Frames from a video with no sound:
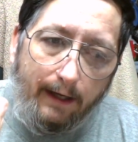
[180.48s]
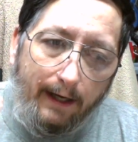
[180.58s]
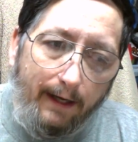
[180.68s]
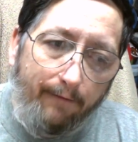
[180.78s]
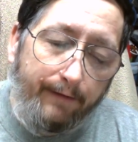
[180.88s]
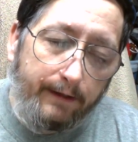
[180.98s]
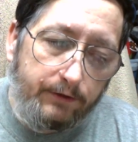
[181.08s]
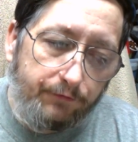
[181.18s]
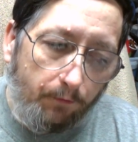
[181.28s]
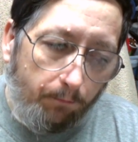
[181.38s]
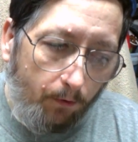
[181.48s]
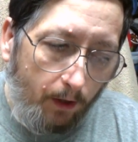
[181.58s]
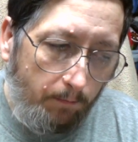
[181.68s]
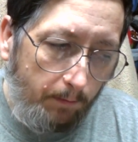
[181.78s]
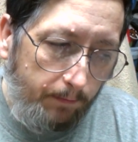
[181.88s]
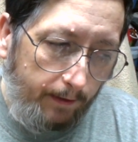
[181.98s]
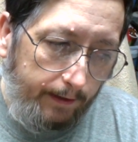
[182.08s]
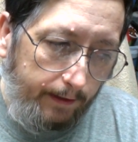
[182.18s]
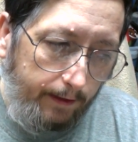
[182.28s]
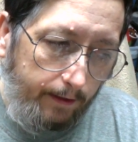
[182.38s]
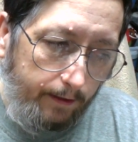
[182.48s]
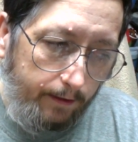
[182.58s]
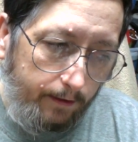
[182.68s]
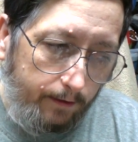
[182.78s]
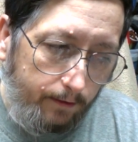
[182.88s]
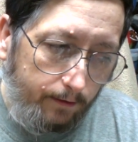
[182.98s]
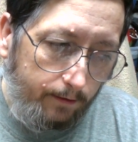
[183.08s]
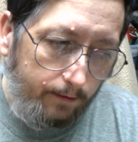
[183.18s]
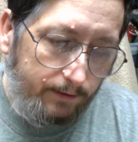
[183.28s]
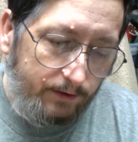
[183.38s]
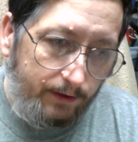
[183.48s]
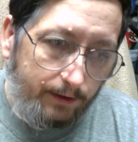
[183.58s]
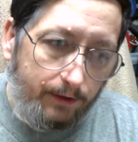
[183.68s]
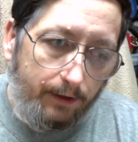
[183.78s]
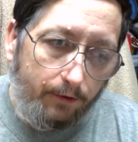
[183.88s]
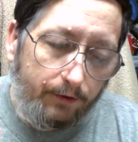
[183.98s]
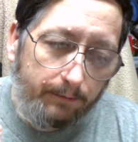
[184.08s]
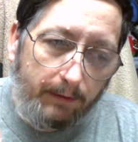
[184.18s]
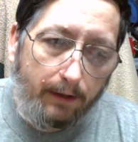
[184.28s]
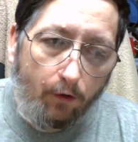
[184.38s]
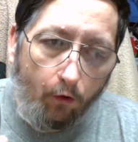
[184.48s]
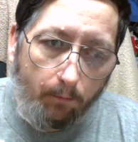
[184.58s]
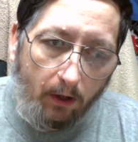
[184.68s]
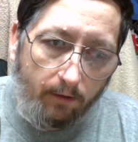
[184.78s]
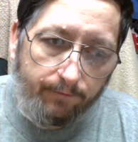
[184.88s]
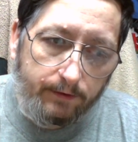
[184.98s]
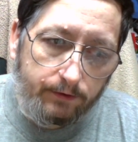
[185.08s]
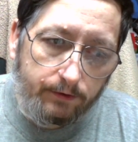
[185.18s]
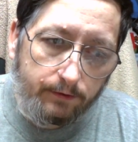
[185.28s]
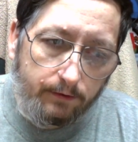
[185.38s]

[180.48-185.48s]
had this for probably 6 years in my home office.